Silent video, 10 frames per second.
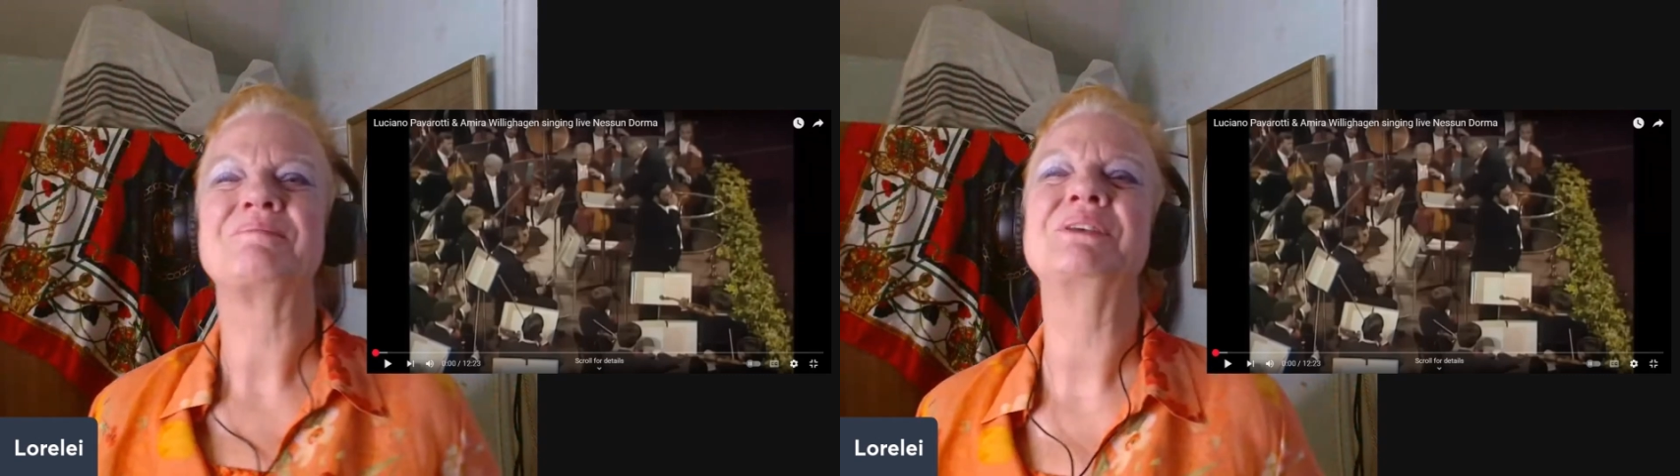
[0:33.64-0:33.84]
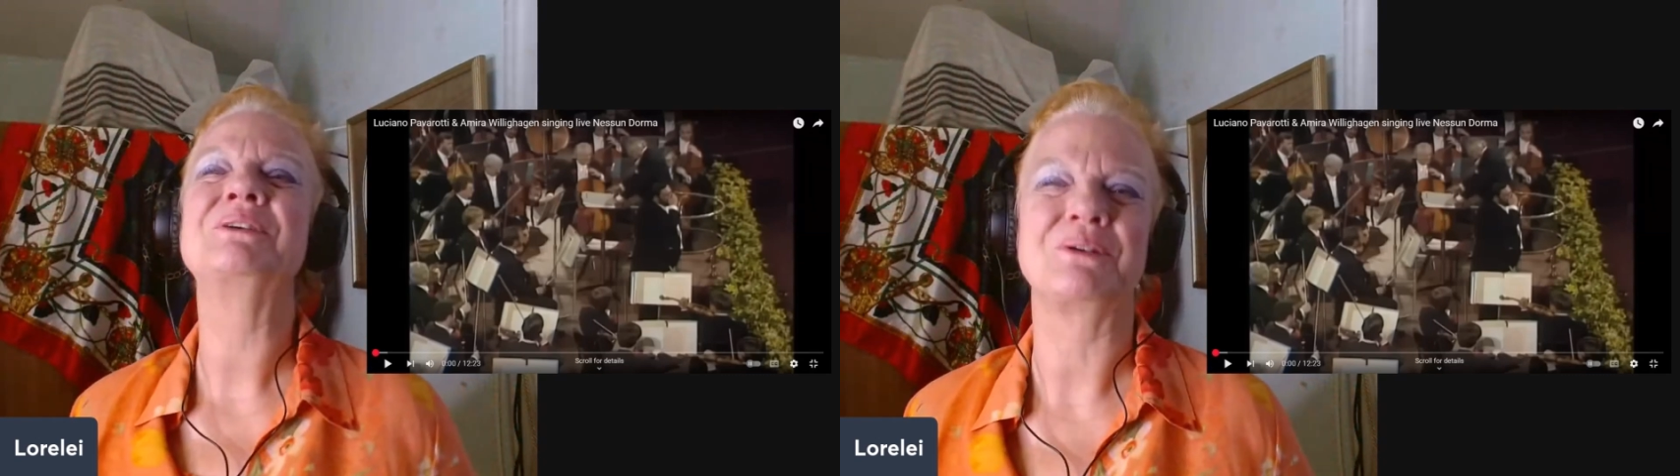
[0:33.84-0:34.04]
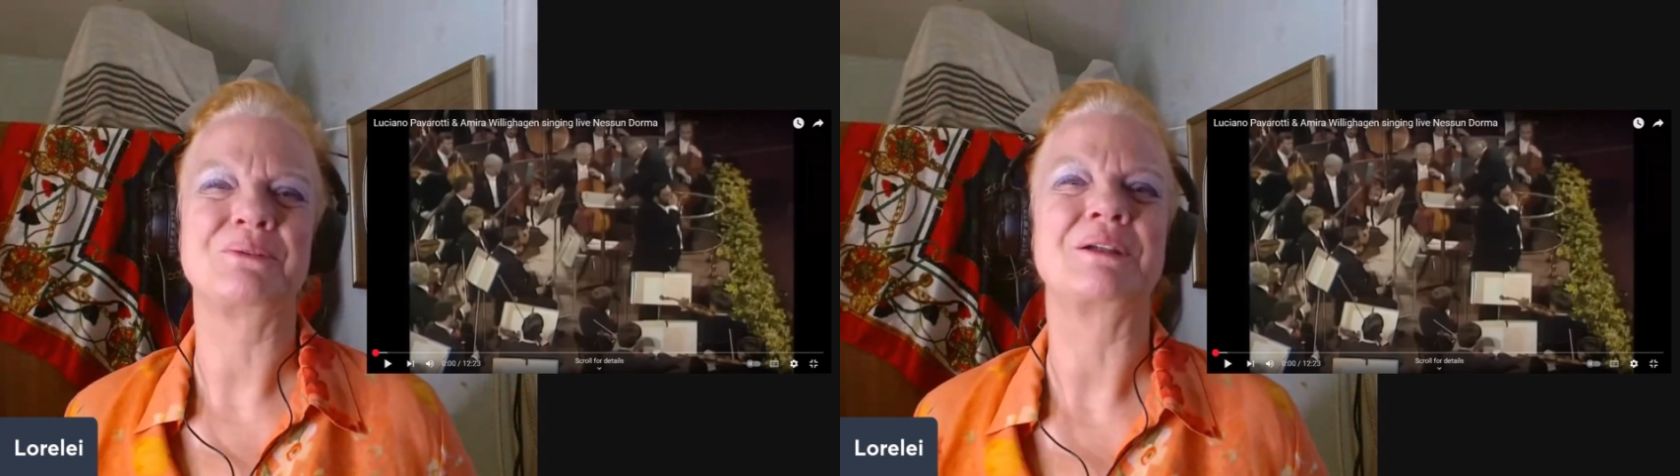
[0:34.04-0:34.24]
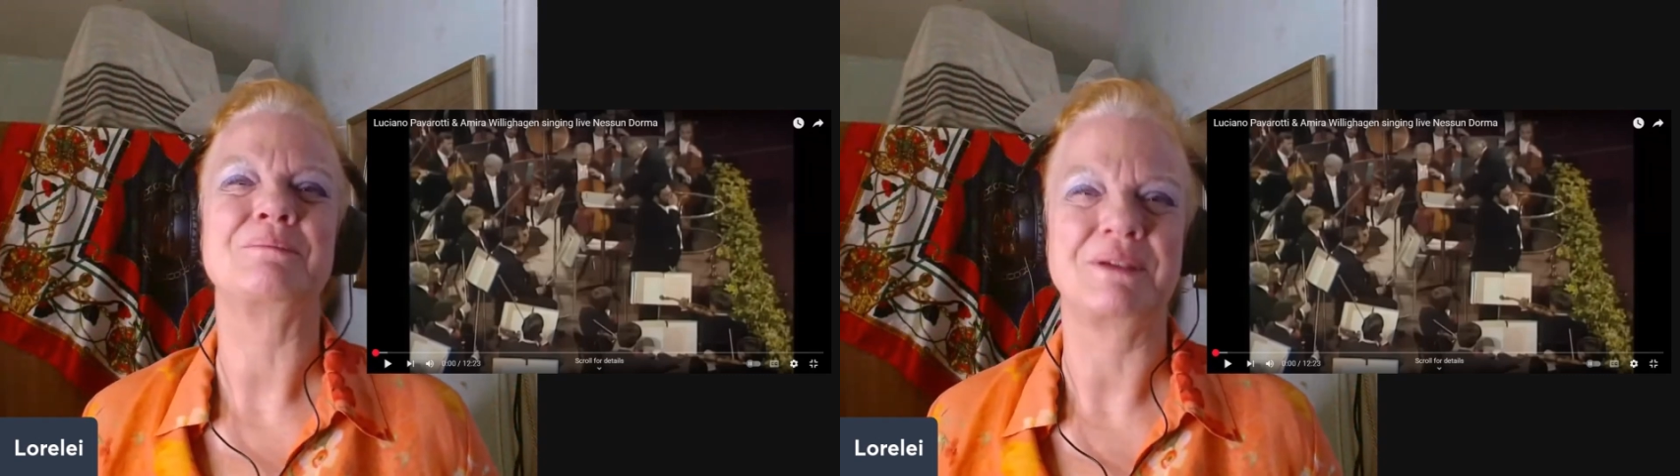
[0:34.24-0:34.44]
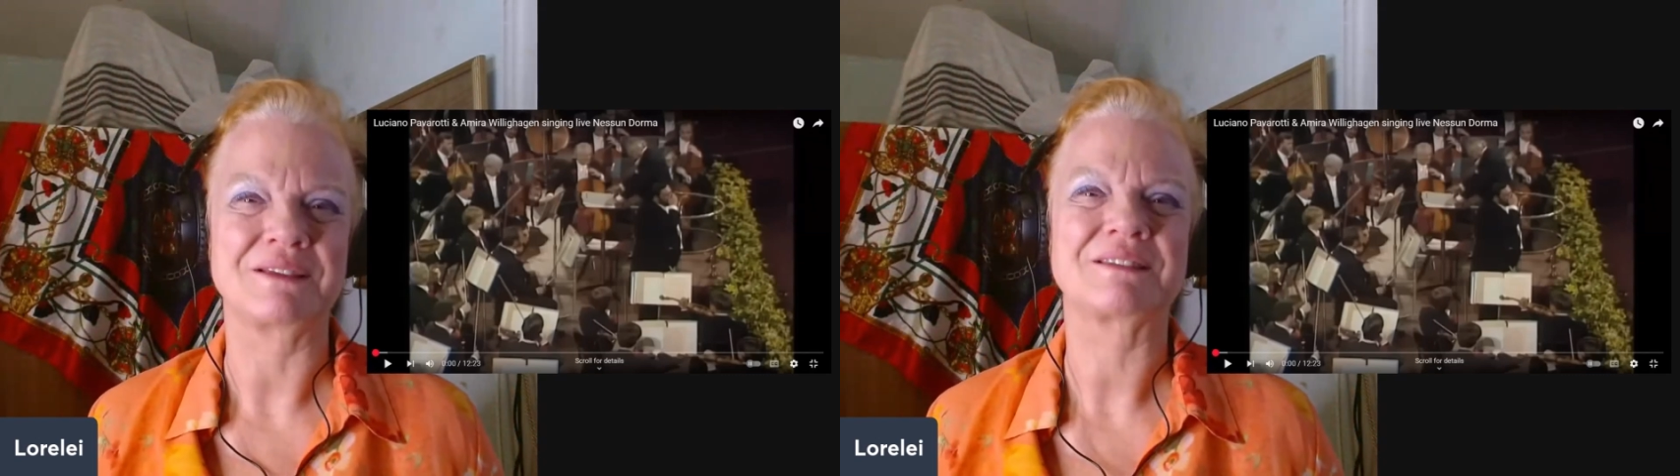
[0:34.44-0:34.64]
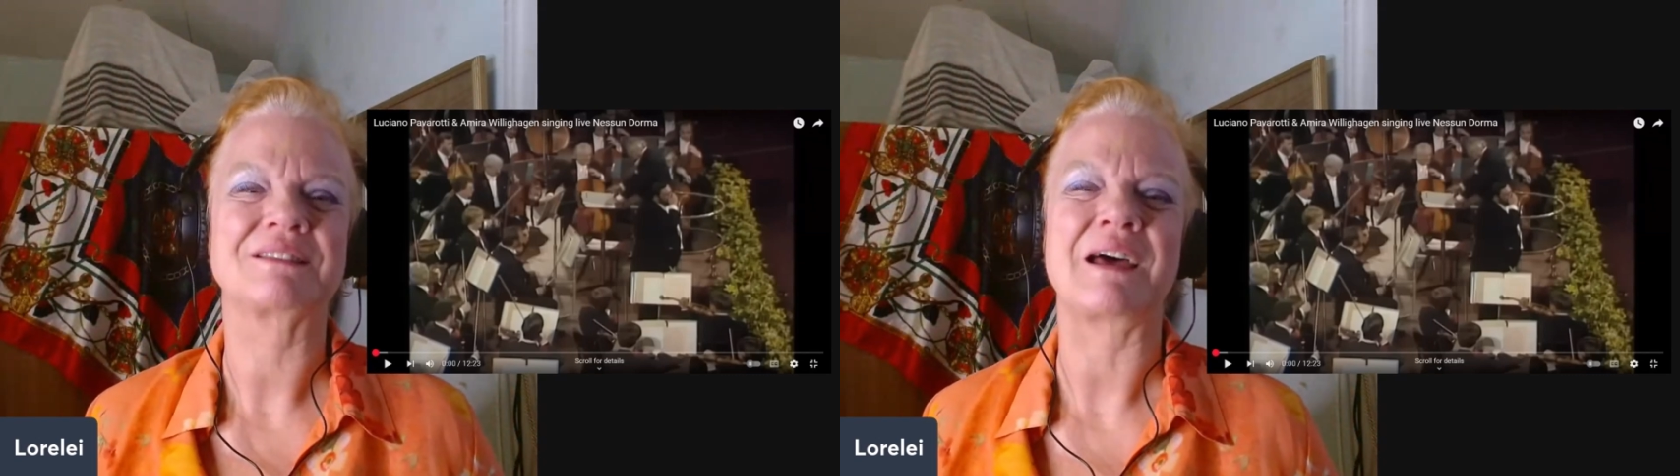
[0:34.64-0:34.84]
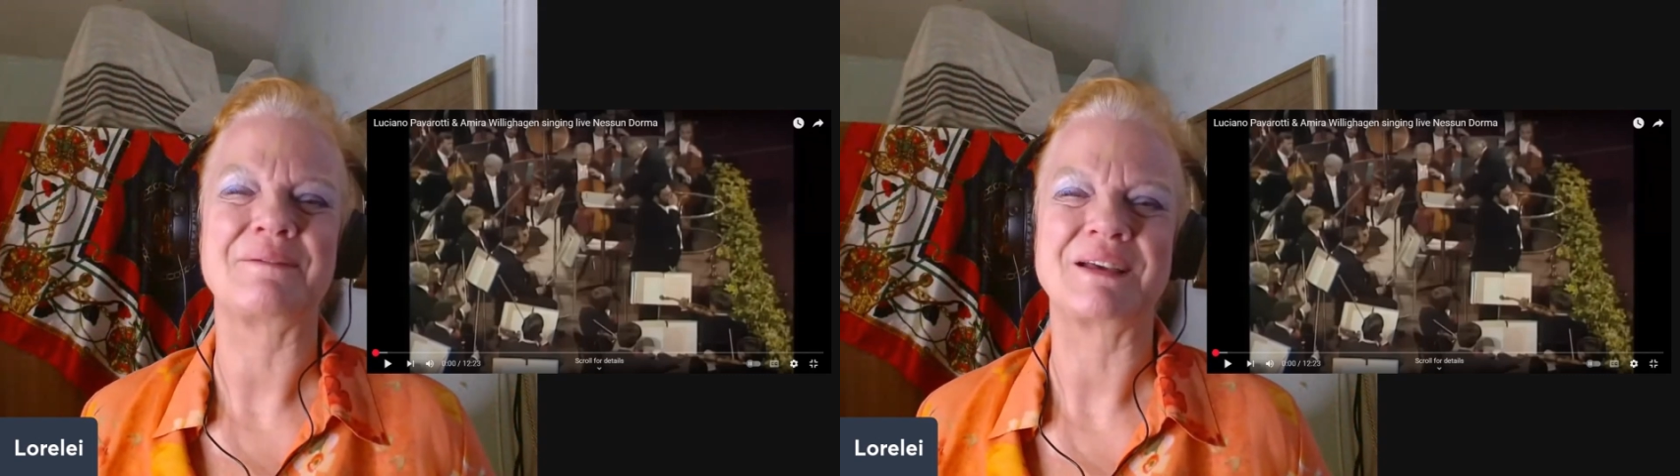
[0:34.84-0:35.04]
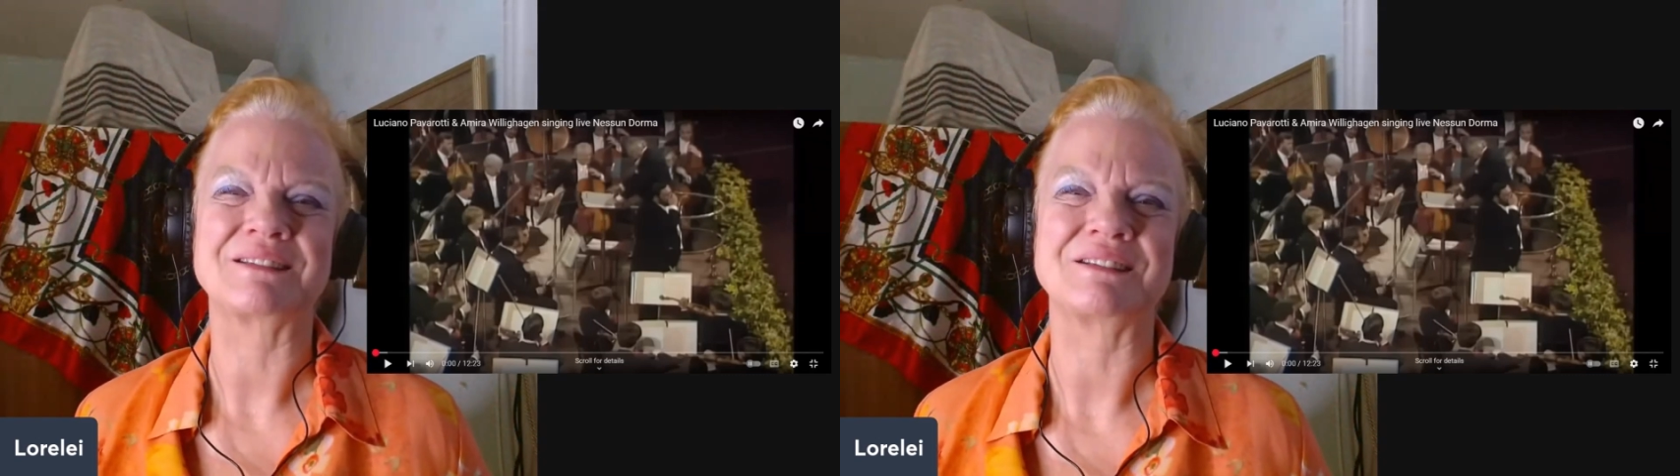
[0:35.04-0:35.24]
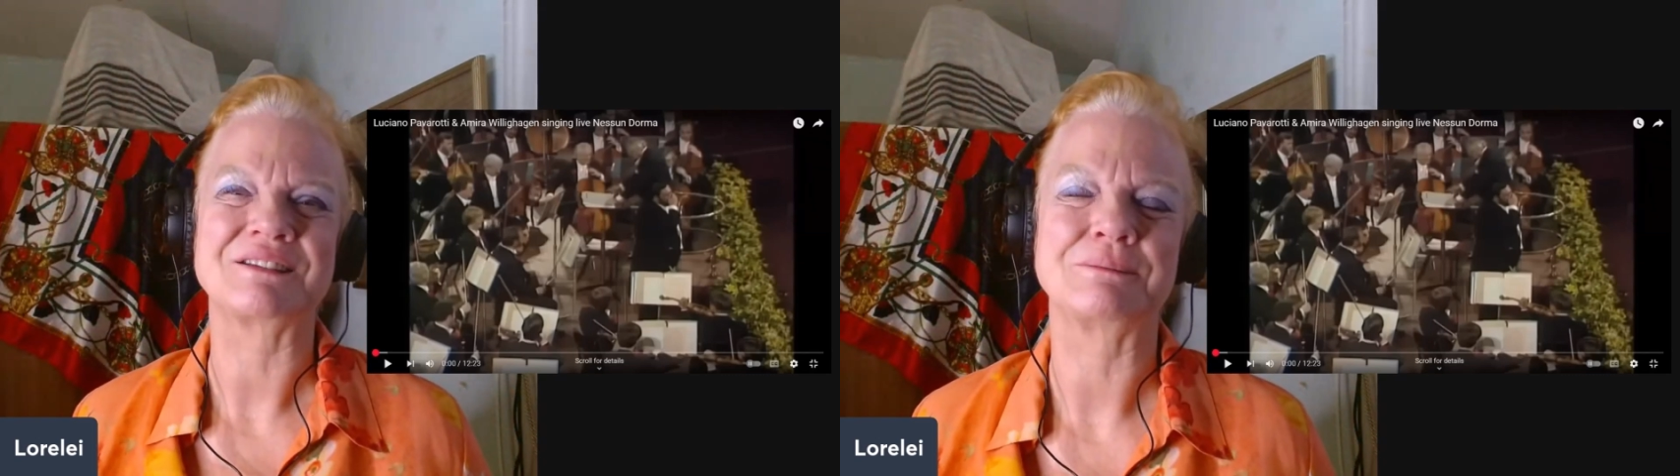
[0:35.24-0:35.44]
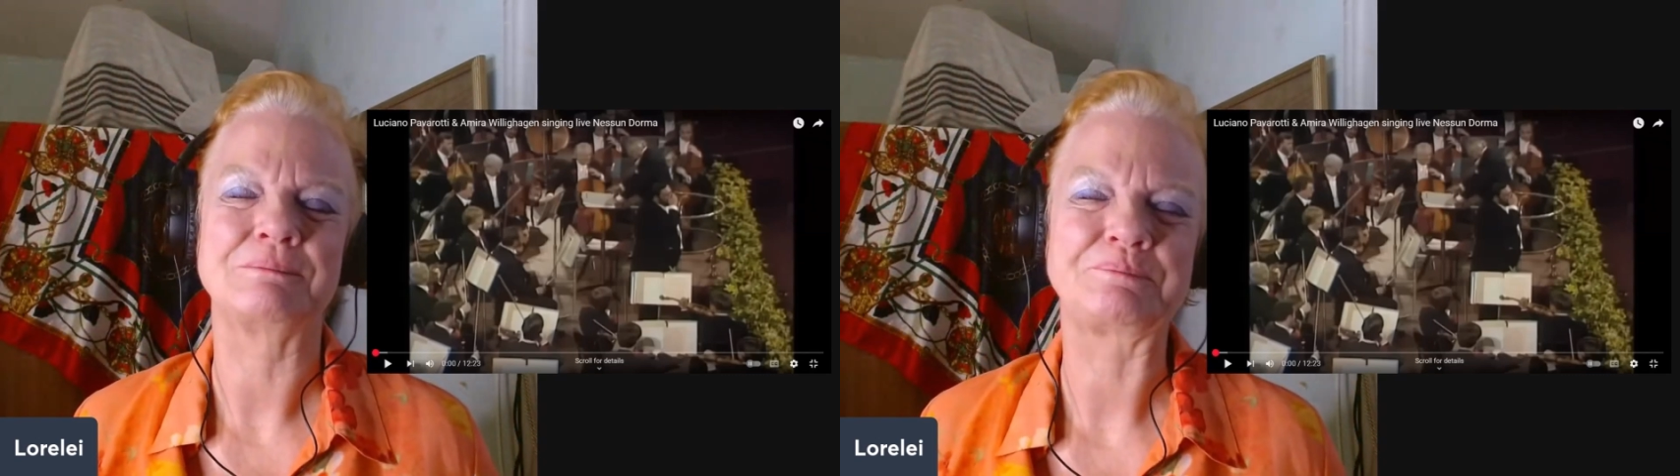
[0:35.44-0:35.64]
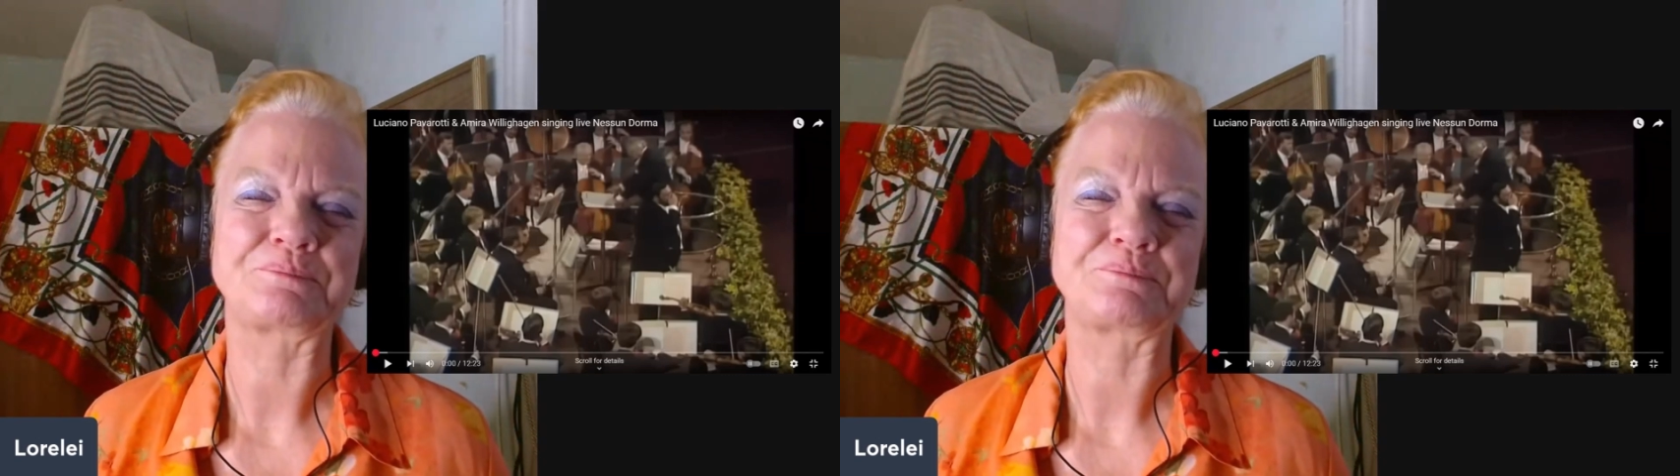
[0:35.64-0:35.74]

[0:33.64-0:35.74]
you don't want to miss that message.